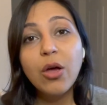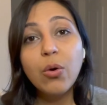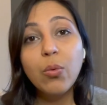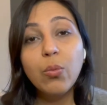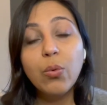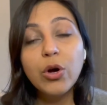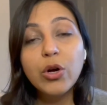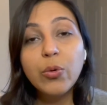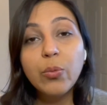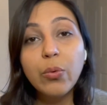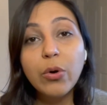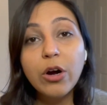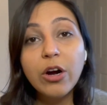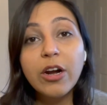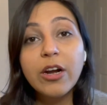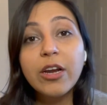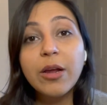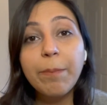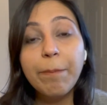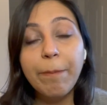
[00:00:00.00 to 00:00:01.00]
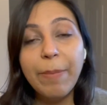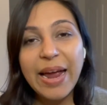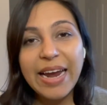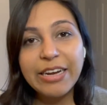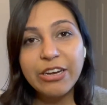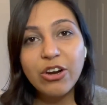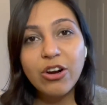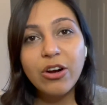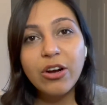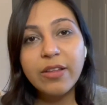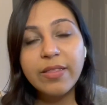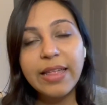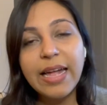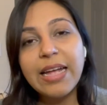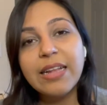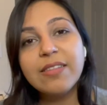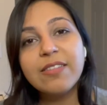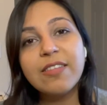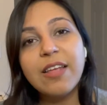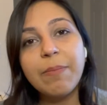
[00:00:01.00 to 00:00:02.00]
would work better
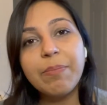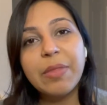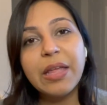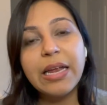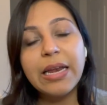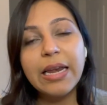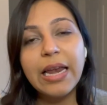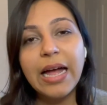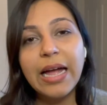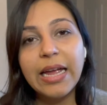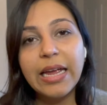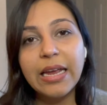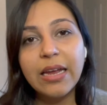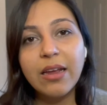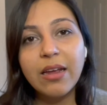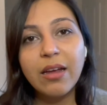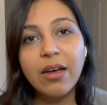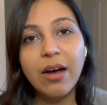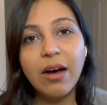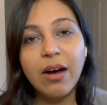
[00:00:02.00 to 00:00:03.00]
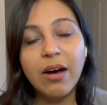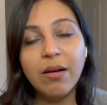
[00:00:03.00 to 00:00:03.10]
than something like,